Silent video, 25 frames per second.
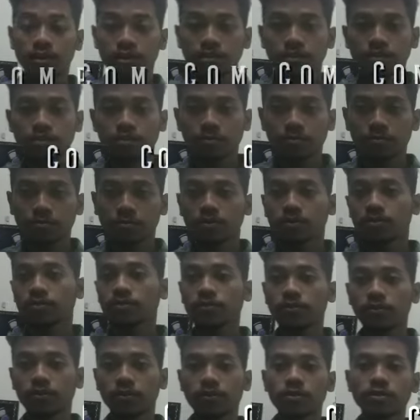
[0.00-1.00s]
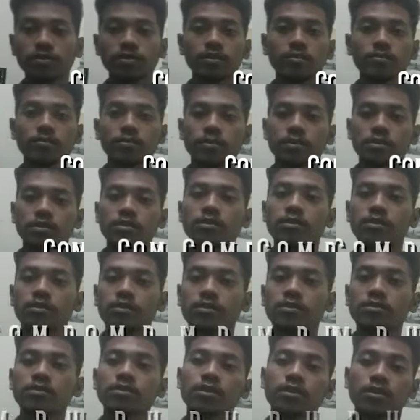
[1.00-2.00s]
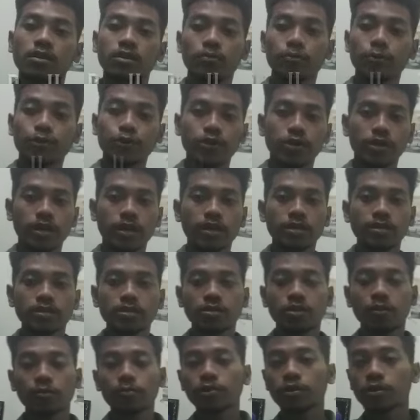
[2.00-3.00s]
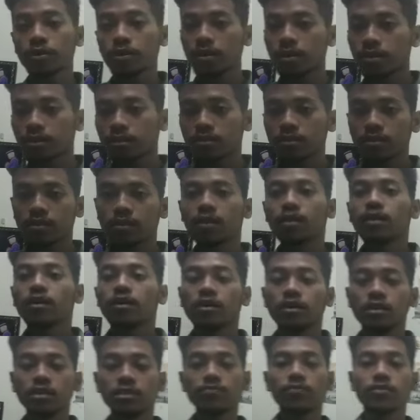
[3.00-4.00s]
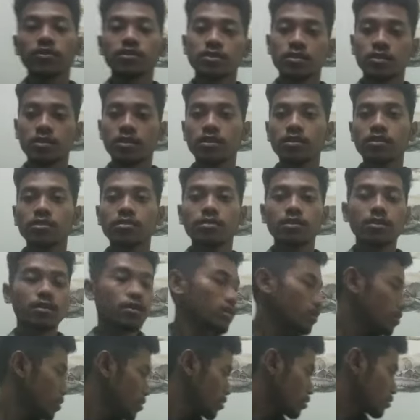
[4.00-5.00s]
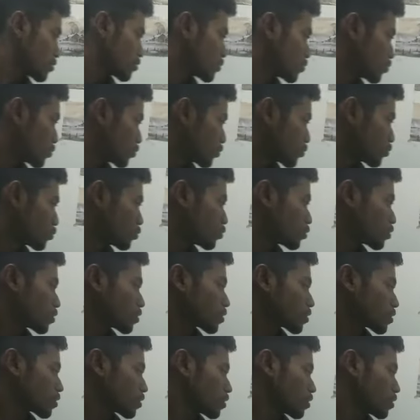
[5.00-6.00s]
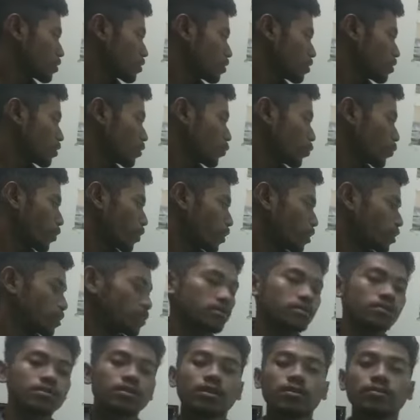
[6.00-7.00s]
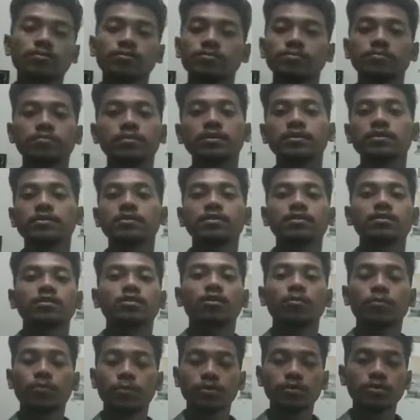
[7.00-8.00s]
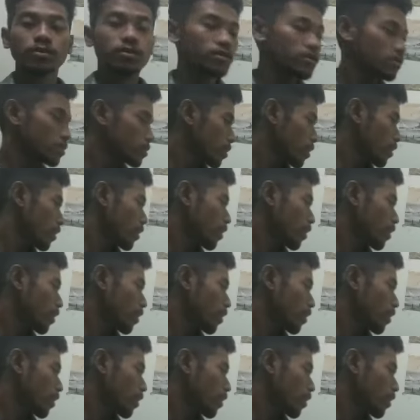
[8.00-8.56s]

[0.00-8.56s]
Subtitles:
Next component for Lisa PC is a computer case. Computer case is functioning to where some PC component